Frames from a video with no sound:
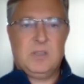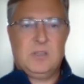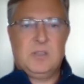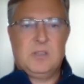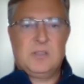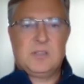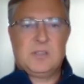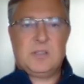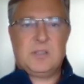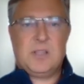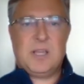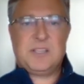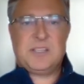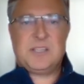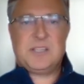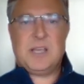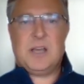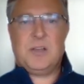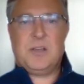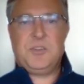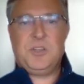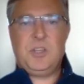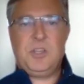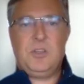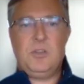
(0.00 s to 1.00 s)
So that's
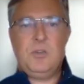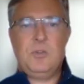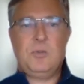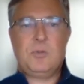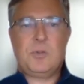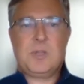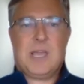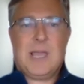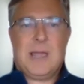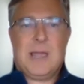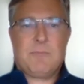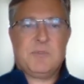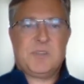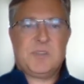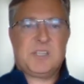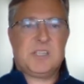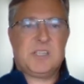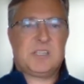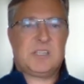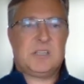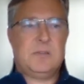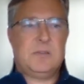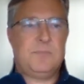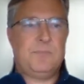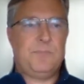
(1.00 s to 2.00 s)
our new camera
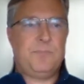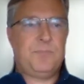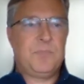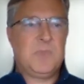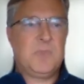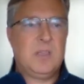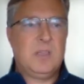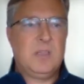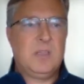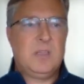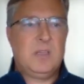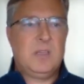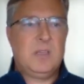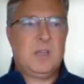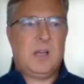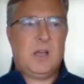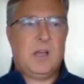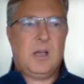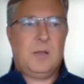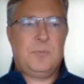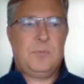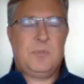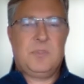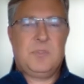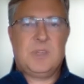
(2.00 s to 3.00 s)
system
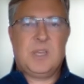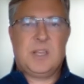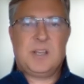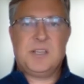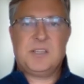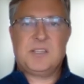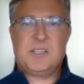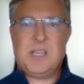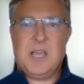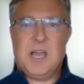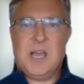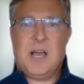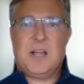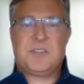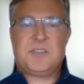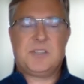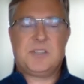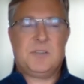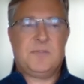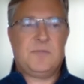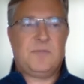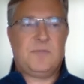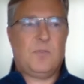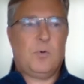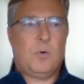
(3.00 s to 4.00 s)
uh, that is the
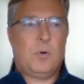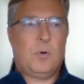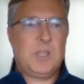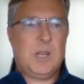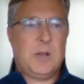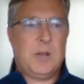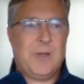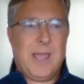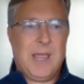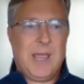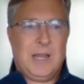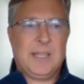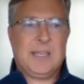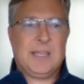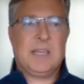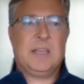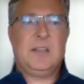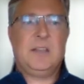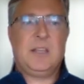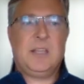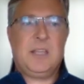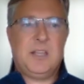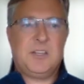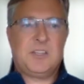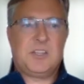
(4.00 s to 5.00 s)
answer for you know
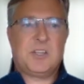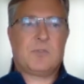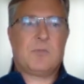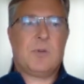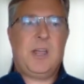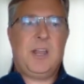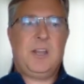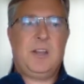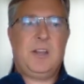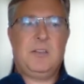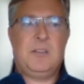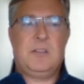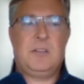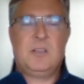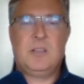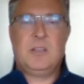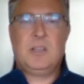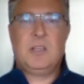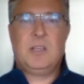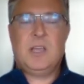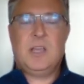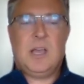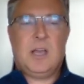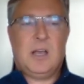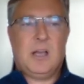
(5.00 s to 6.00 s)
elegant integrated
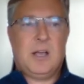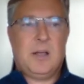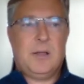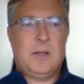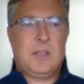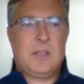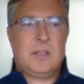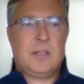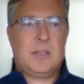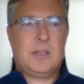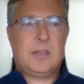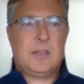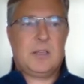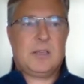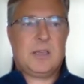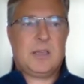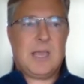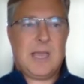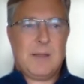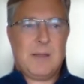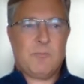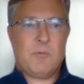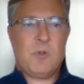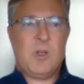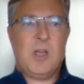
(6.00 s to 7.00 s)
uh,
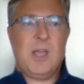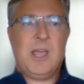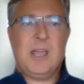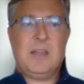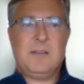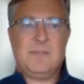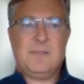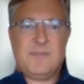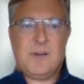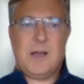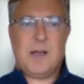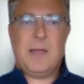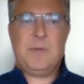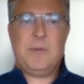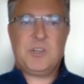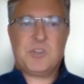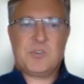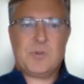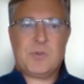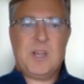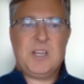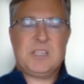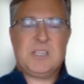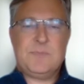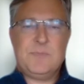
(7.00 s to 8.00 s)
camera and fiber
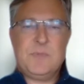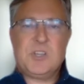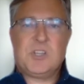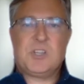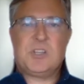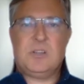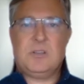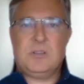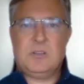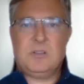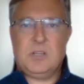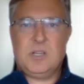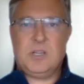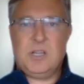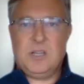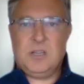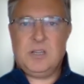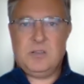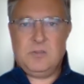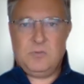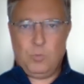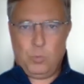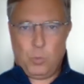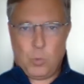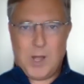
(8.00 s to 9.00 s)
transmission
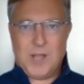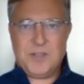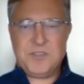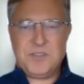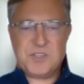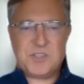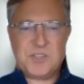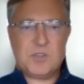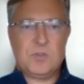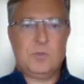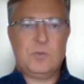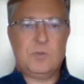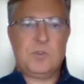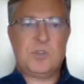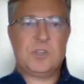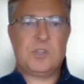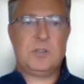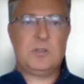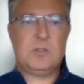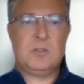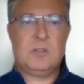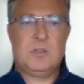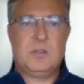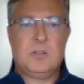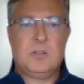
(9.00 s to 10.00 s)
in one
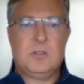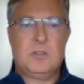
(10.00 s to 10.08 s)
solution.